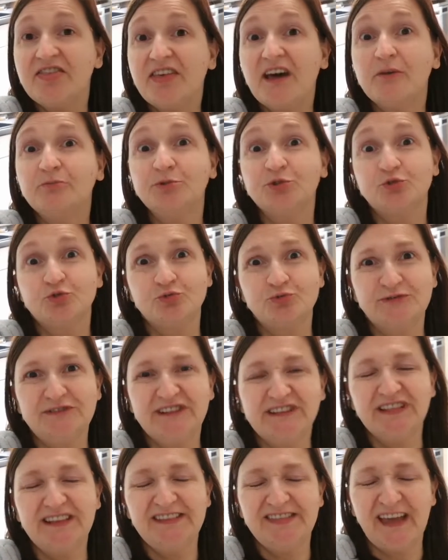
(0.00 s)
That was
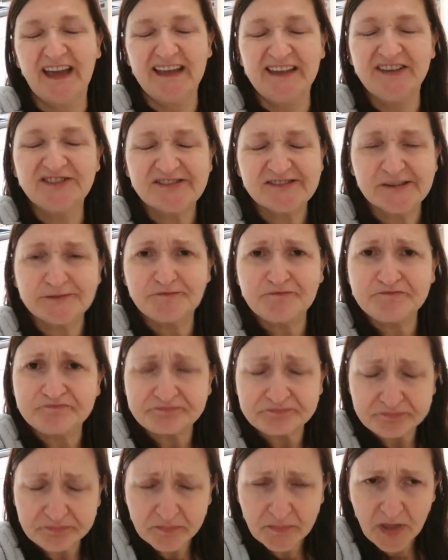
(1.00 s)
really nice.
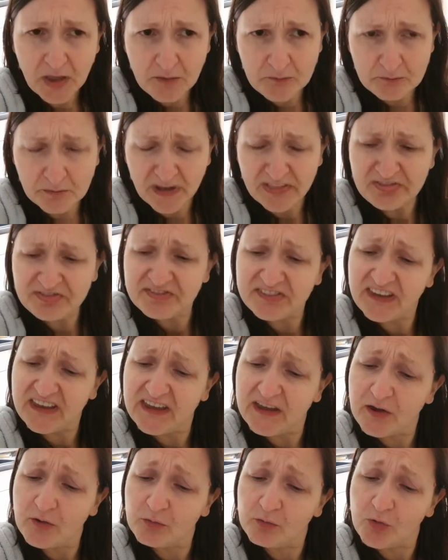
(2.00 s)

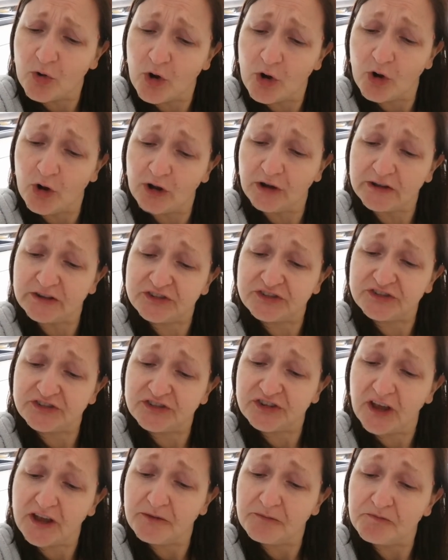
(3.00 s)
Monday
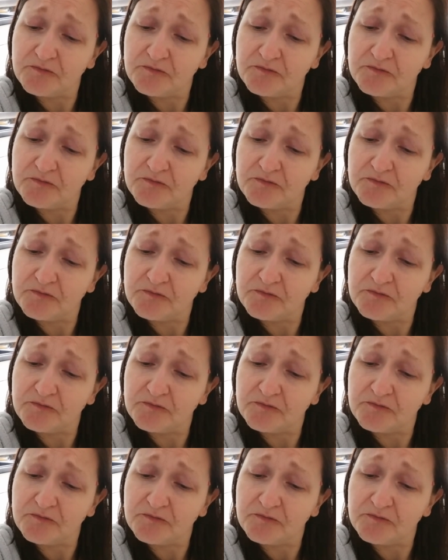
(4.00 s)
was